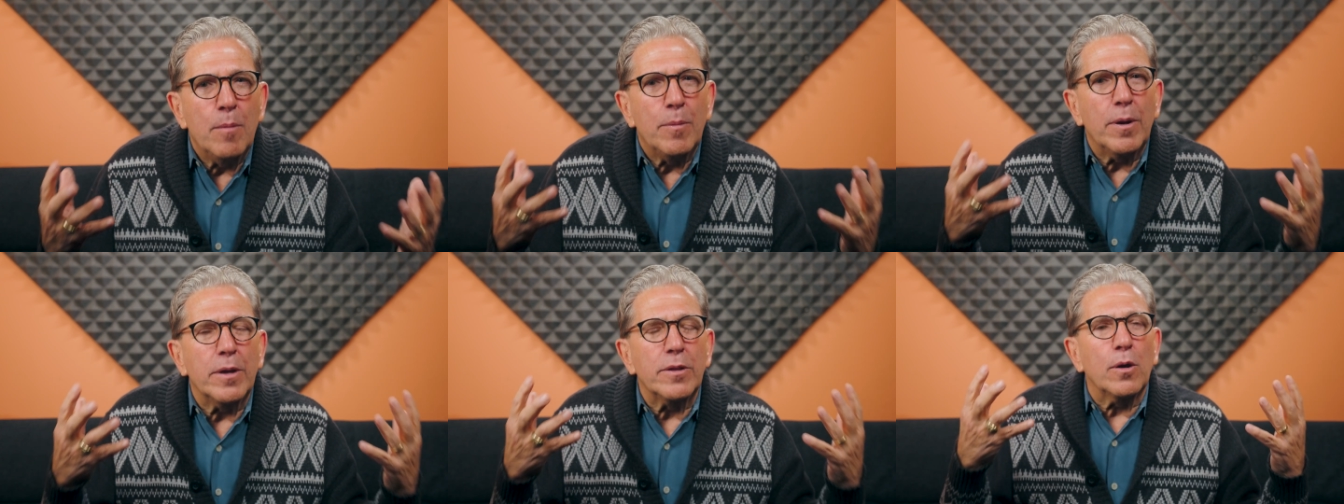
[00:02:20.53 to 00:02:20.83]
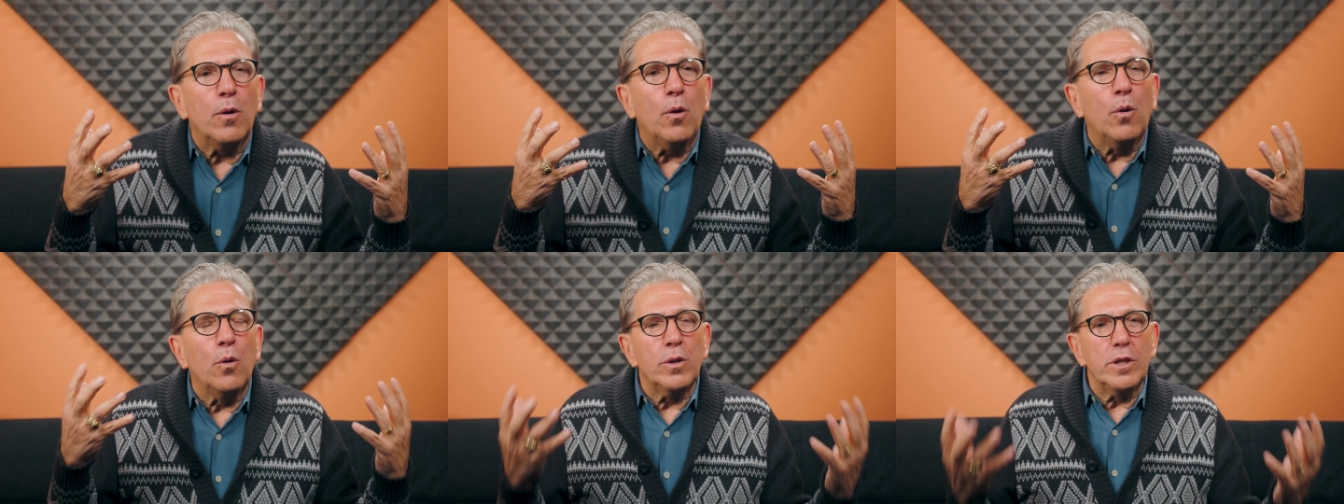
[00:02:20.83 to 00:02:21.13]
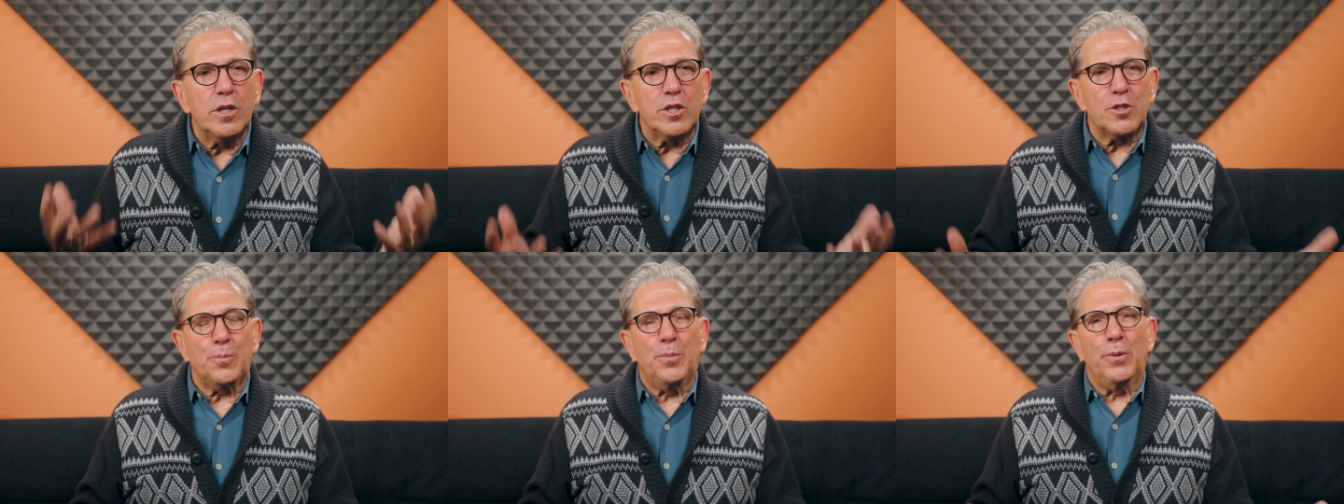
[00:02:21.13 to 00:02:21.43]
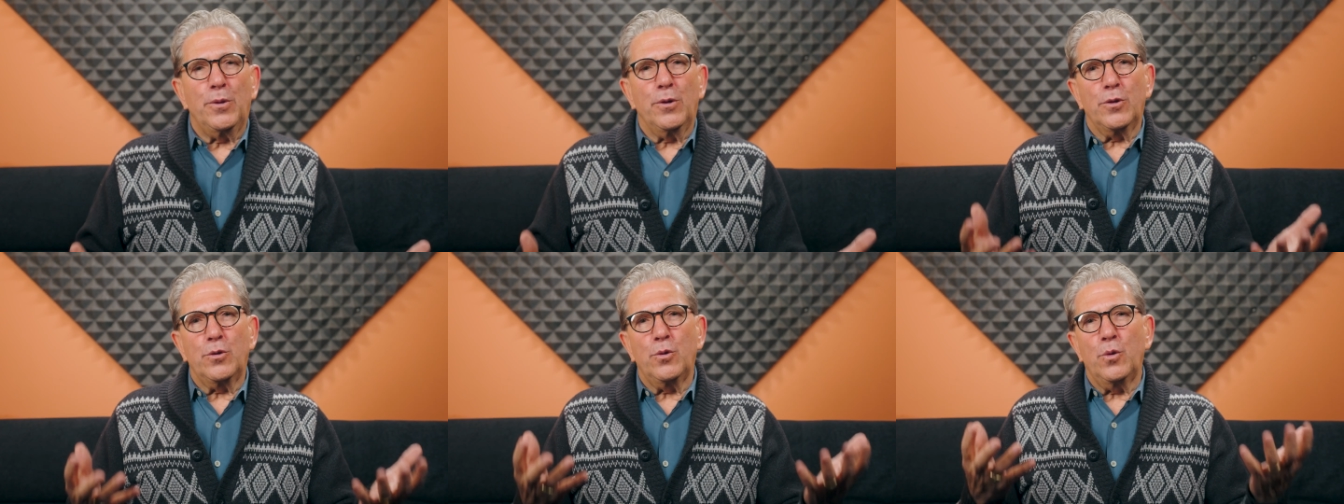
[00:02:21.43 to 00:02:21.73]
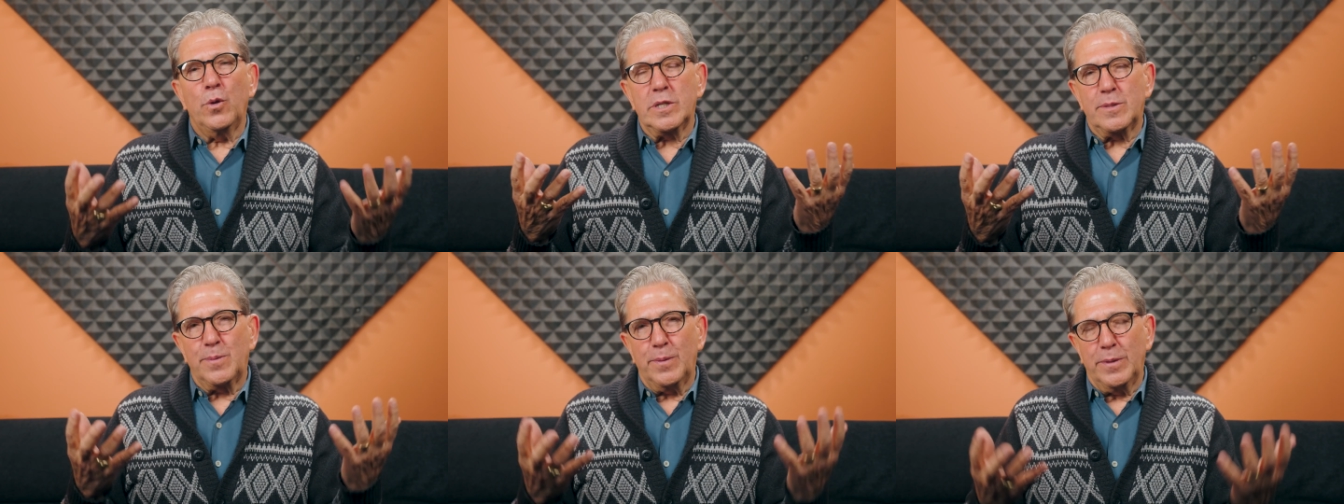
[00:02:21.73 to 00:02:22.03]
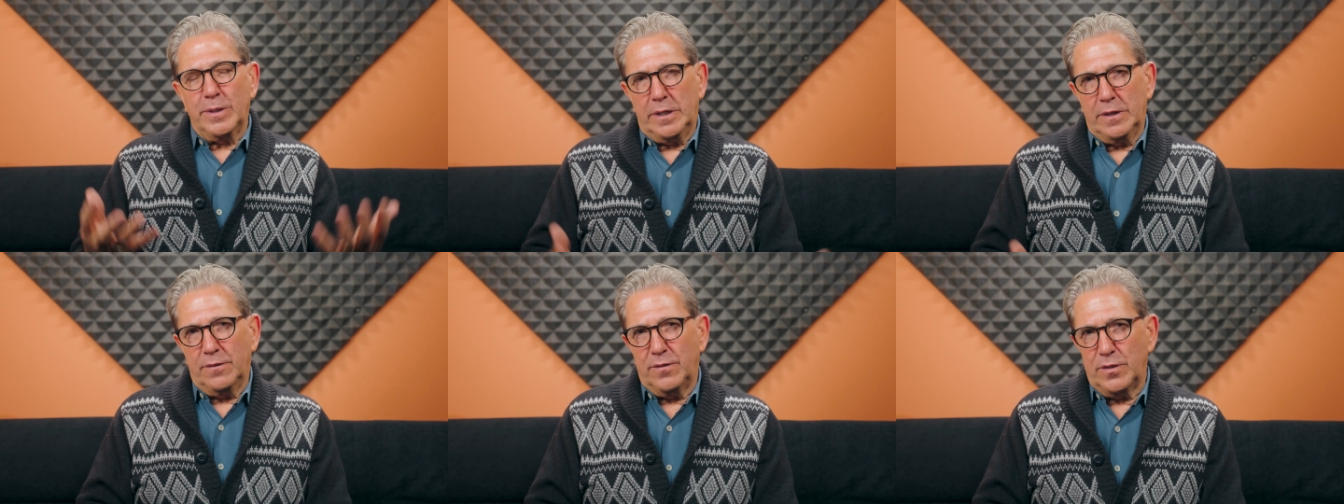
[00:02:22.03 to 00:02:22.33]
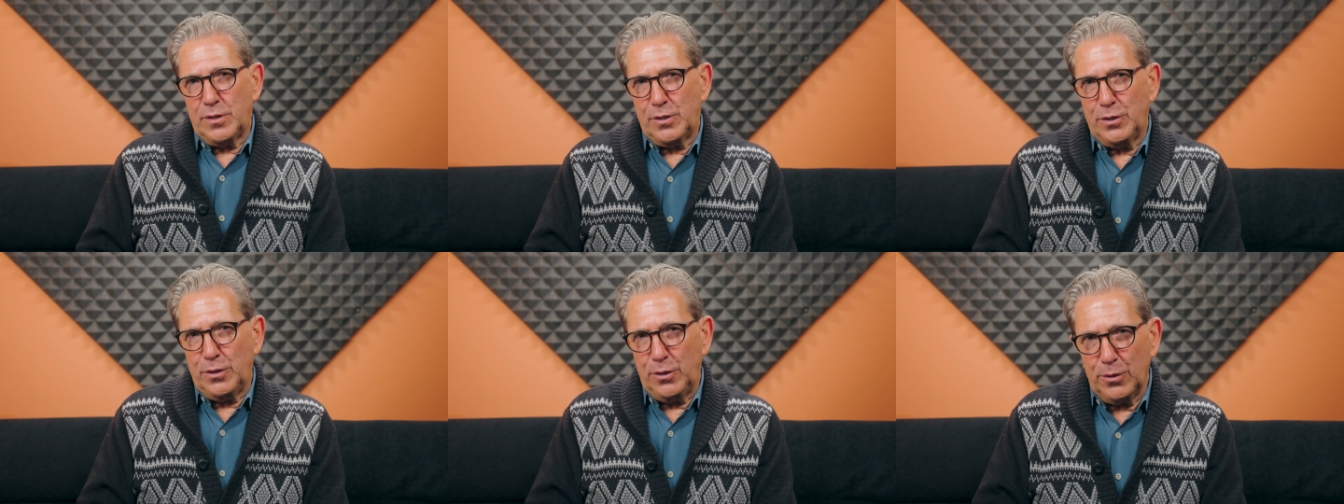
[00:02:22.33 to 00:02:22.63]
by the Holy Spirit who has been
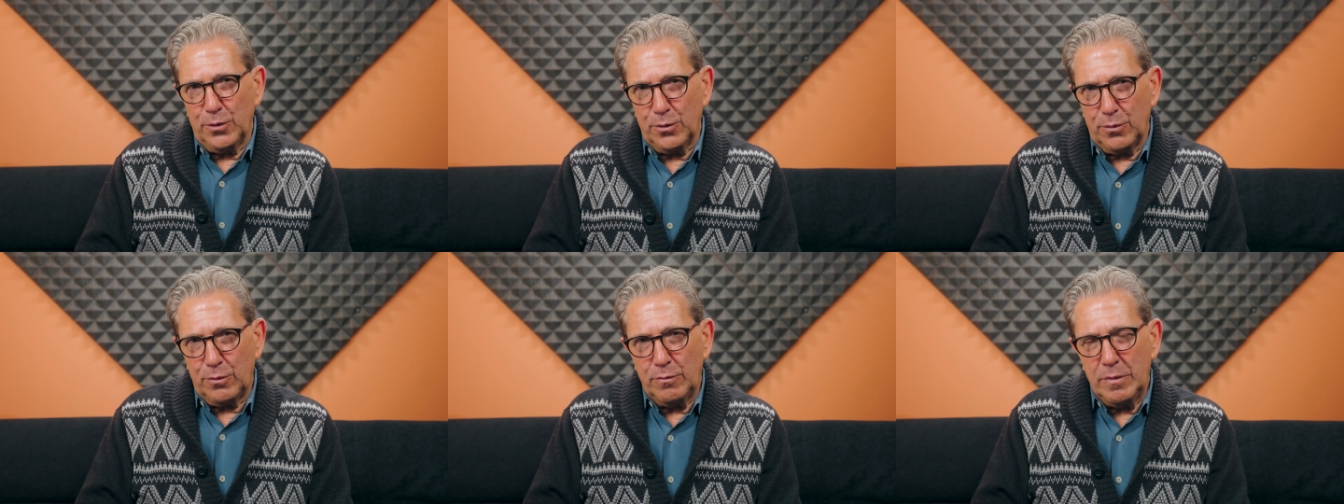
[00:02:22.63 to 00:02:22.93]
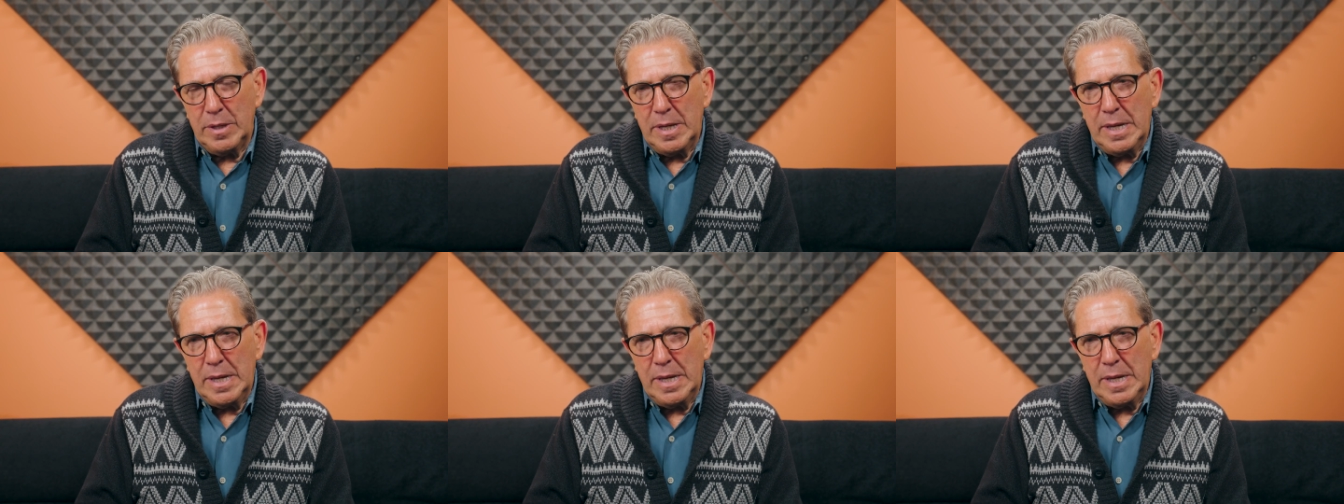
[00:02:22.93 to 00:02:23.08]
given to you.